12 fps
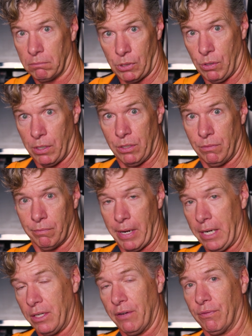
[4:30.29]
you can
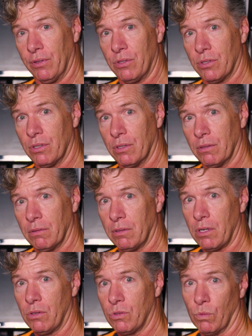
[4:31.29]
make a difference.
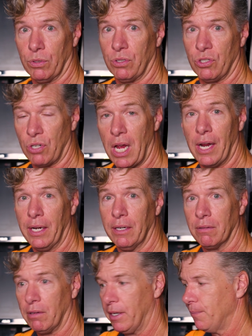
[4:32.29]
Well, it's worth a try,
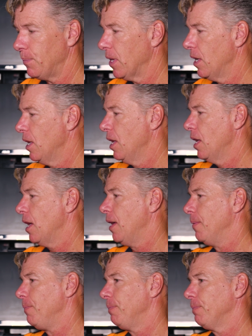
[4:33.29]
right?
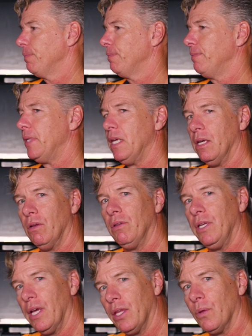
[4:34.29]
The
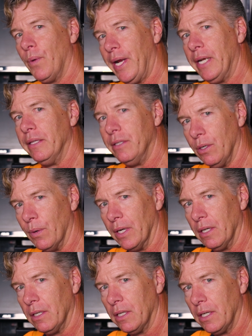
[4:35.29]
only other way to do it
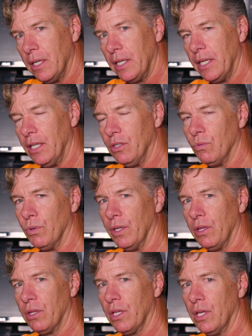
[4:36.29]
is
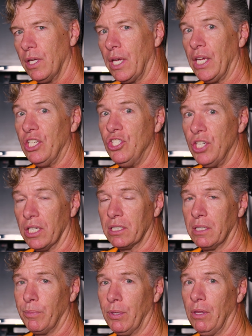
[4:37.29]
with
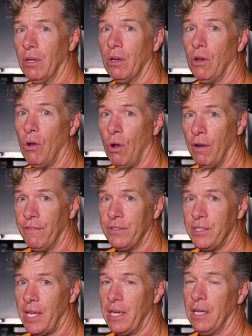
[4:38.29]
adjustable
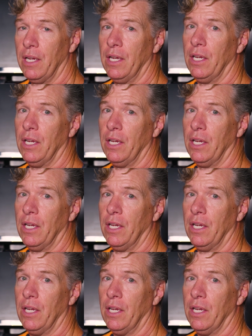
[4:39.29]
offset